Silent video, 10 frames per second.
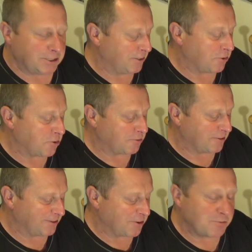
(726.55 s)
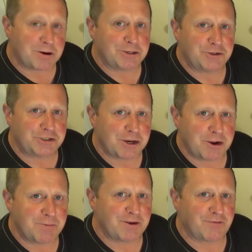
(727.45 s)
You know, I don't mind you
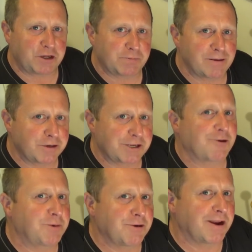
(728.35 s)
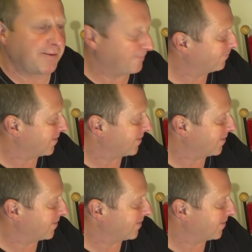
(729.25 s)
sharing a bit of experience. That would be great.